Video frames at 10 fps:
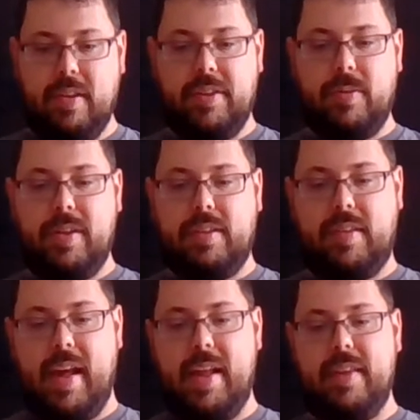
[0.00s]
also
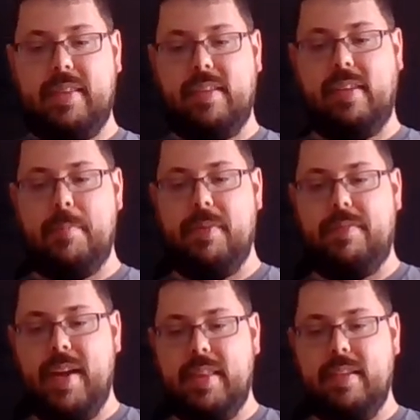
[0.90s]
understand that this leap of
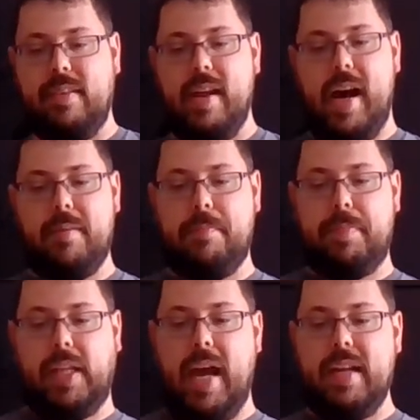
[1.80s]
faith is not
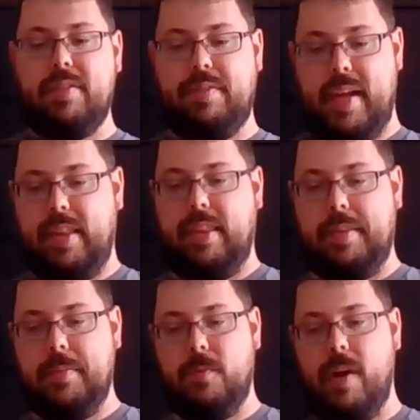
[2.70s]
blind
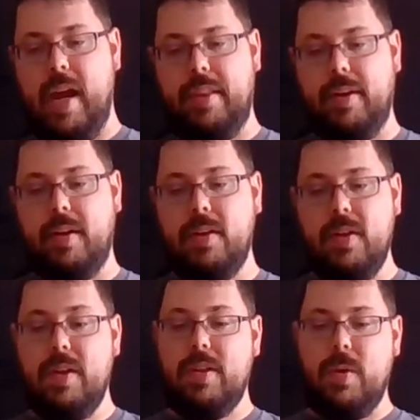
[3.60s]
faith. Rather,
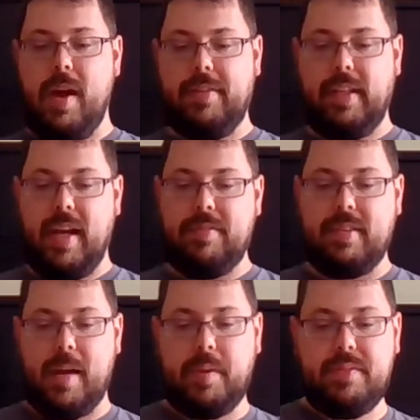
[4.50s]
you have a
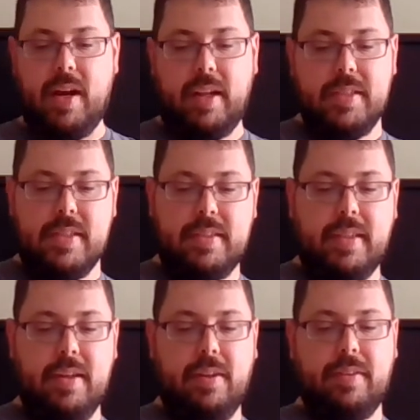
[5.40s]
lifetime of knowledge and
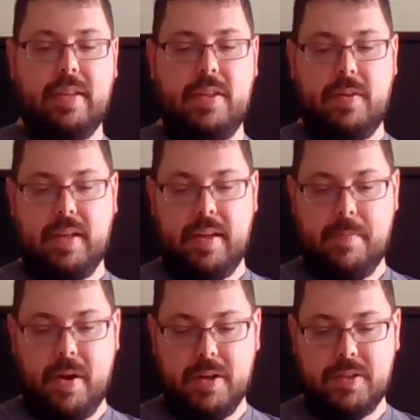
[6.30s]
skills that you can
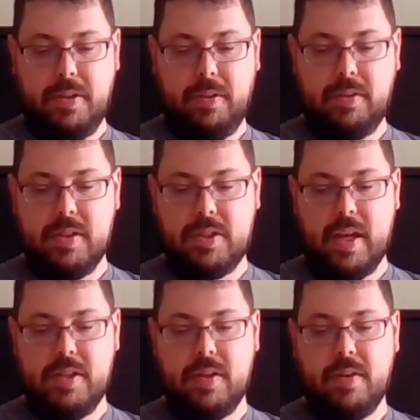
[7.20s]
marshal to
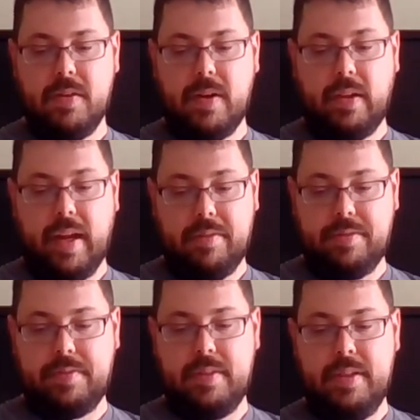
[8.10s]
change your
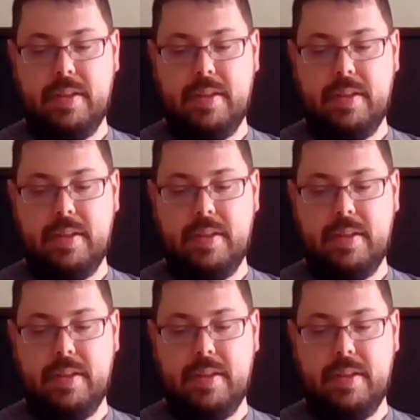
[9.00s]
life.